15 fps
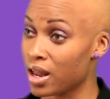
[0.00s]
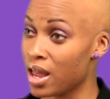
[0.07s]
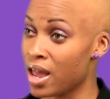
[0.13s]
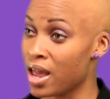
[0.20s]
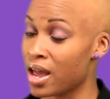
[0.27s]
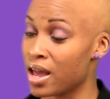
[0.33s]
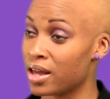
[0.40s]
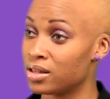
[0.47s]

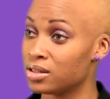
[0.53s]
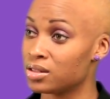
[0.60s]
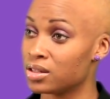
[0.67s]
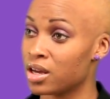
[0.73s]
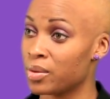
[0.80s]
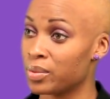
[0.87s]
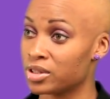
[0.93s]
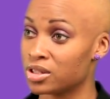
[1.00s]
and
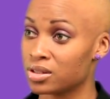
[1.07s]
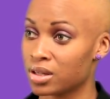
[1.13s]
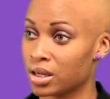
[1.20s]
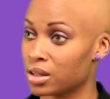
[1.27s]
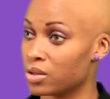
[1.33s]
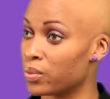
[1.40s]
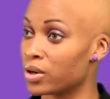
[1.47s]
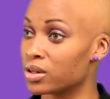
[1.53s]
uh, which is
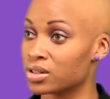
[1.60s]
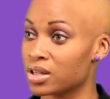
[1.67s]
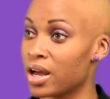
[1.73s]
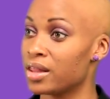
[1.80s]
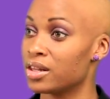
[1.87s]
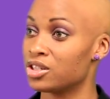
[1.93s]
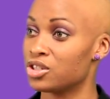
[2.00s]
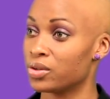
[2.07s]
like the worst
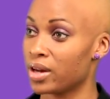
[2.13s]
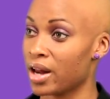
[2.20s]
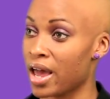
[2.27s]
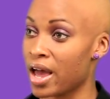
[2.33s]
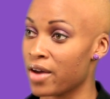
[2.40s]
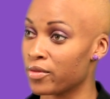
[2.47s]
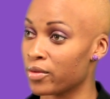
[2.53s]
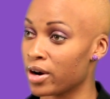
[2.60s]
kind that you can
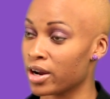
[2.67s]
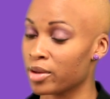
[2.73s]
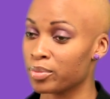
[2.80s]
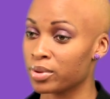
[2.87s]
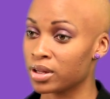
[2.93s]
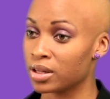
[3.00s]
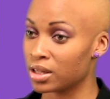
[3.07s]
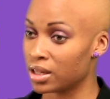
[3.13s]
have, where I
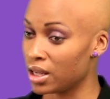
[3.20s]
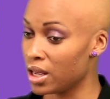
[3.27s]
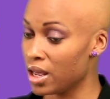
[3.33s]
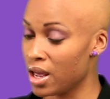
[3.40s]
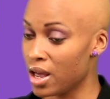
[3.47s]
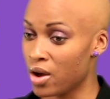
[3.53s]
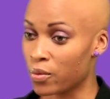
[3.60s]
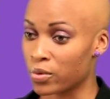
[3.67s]
completely
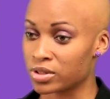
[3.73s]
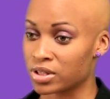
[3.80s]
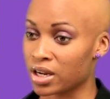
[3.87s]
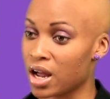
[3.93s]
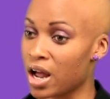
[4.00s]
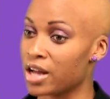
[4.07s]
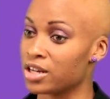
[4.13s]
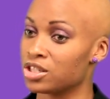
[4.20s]
was
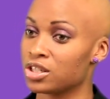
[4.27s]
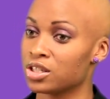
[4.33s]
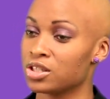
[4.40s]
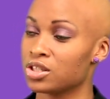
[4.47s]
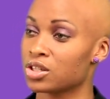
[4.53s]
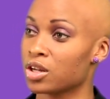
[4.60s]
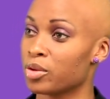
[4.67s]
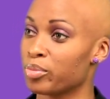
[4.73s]

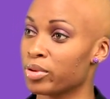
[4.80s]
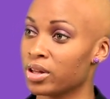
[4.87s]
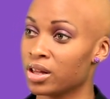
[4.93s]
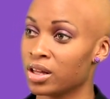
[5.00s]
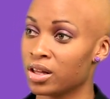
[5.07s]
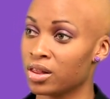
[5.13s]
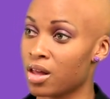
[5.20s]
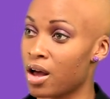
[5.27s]
unconscious,
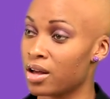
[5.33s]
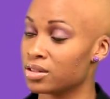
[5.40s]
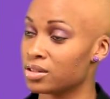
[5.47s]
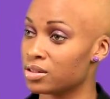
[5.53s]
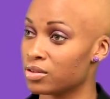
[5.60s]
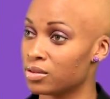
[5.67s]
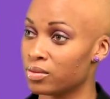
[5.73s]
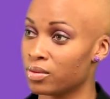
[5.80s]
completely
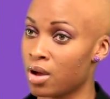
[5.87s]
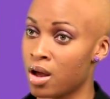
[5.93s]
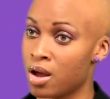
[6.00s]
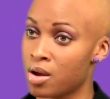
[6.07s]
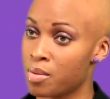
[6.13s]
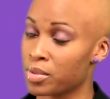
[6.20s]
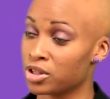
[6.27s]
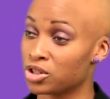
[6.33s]
lost
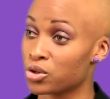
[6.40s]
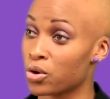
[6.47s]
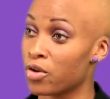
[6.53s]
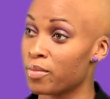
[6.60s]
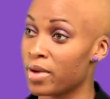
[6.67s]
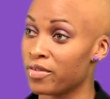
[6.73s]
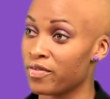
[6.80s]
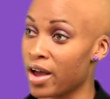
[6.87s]
um,
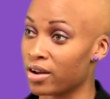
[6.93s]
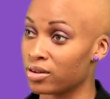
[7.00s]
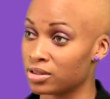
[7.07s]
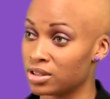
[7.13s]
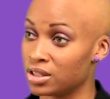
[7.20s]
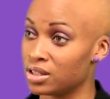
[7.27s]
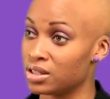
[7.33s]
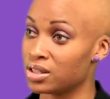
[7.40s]
control of my
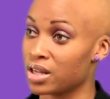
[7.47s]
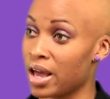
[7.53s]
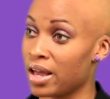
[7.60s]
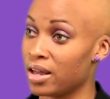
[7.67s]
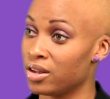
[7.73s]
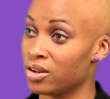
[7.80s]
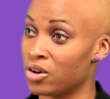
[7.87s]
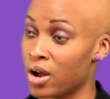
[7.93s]
faculties.
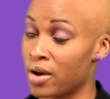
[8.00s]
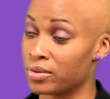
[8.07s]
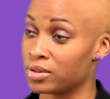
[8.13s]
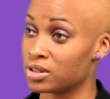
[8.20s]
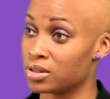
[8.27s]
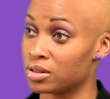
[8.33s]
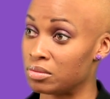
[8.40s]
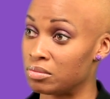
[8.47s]
I, you know, I
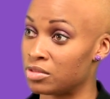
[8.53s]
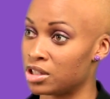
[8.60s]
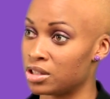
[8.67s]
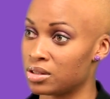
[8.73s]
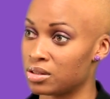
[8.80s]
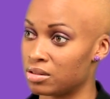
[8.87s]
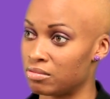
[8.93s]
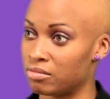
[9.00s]
was
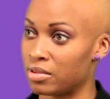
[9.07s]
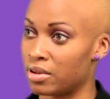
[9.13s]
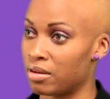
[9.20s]
just